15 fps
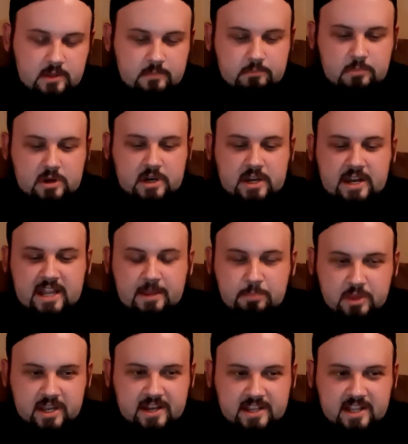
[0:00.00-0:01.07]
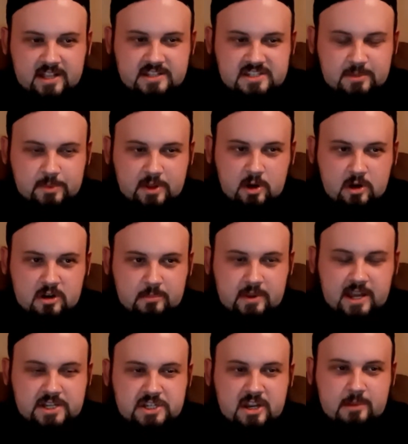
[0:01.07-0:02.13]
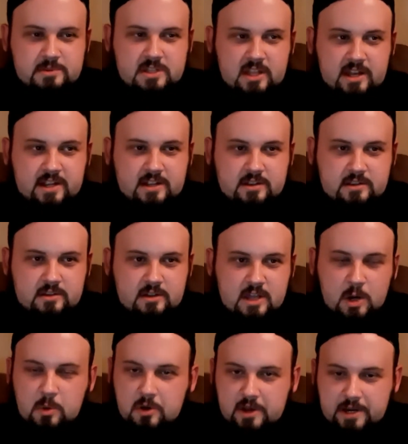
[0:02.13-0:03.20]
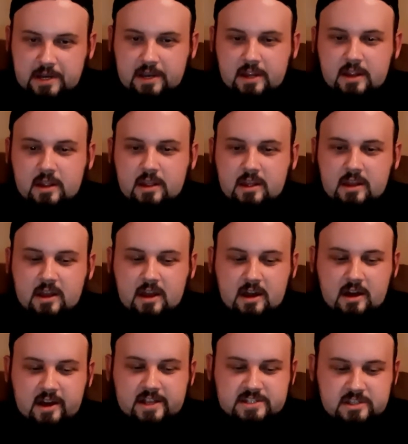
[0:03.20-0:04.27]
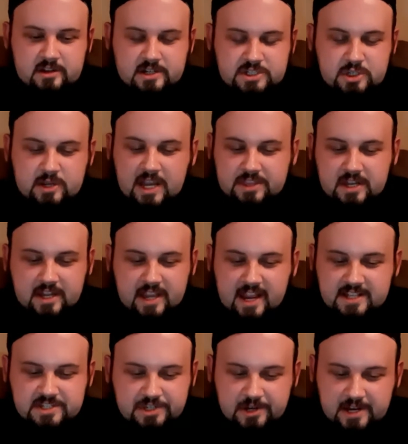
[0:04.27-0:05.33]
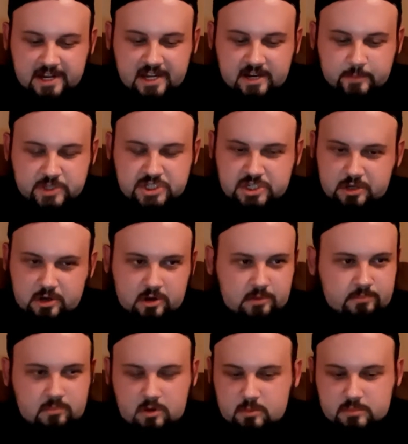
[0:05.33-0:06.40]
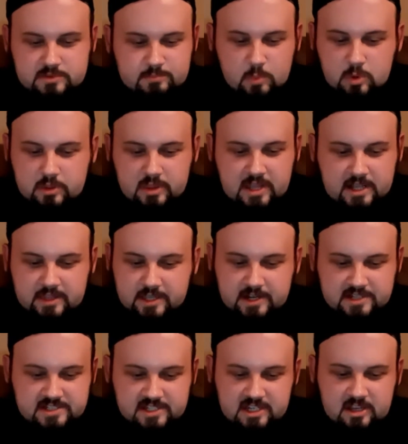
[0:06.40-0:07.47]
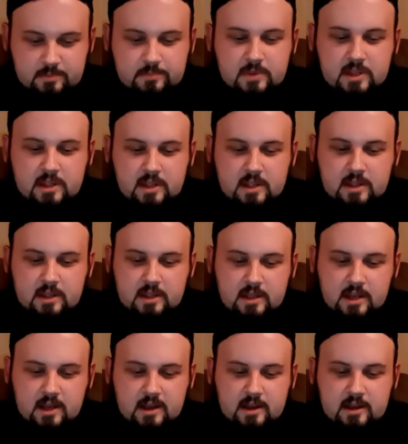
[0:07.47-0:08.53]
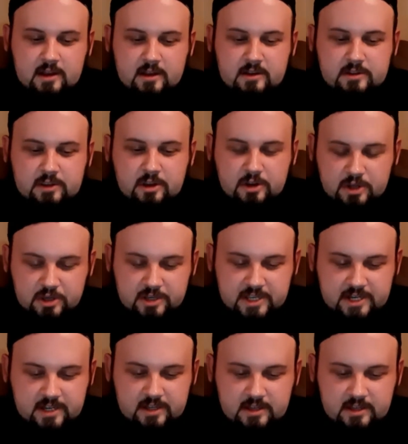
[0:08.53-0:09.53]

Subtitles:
But he played against some of the harder matchups like Gohan. As long as you got the negates in your hand, which you're almost more than likely going to see them, you're good.